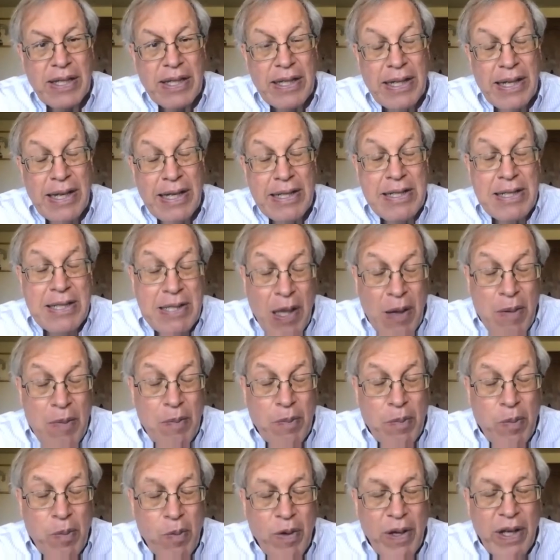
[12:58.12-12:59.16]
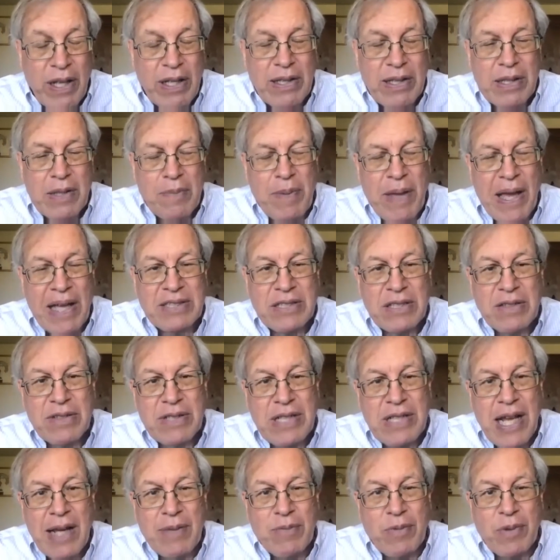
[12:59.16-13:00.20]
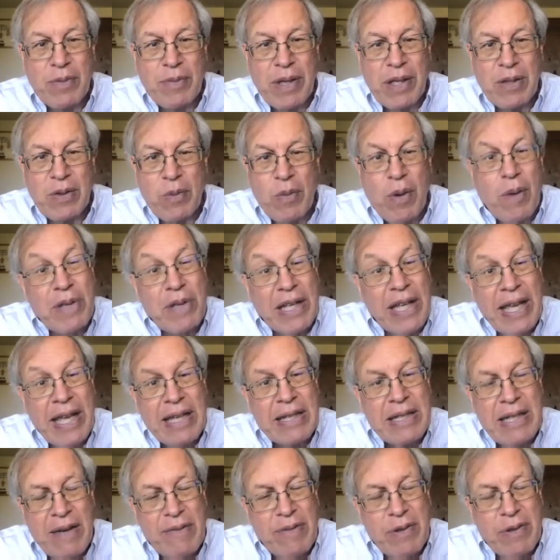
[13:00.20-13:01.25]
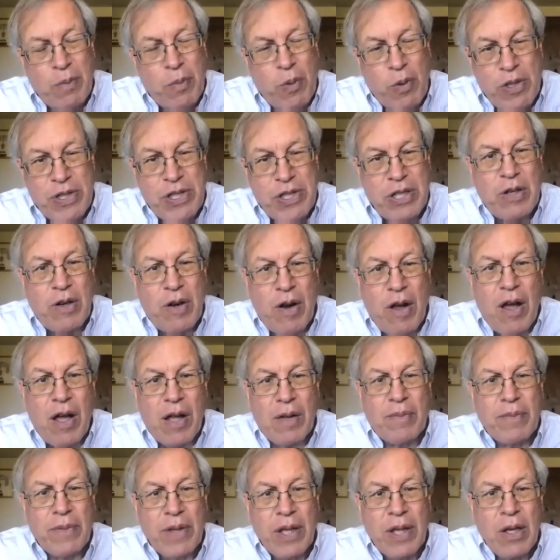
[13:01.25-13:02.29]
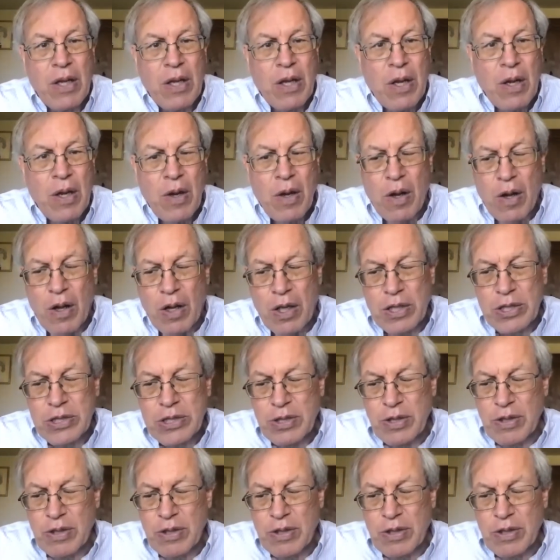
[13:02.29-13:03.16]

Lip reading: At some point, the passage of time will mean the woman can't have an abortion at all. Also, the